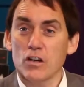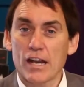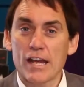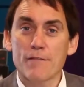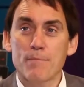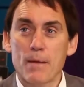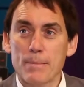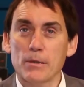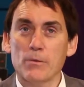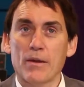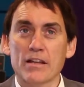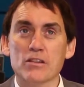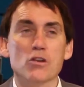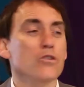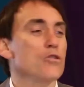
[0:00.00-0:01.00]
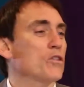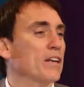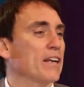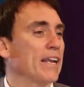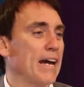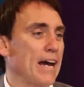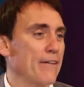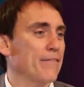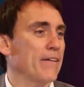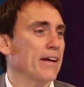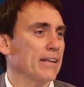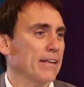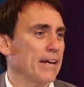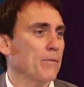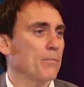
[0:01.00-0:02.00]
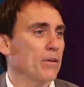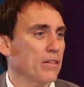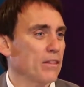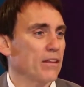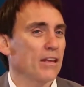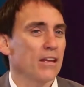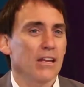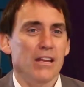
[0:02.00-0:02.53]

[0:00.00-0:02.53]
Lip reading: got to have people around you who you can laugh out loud with.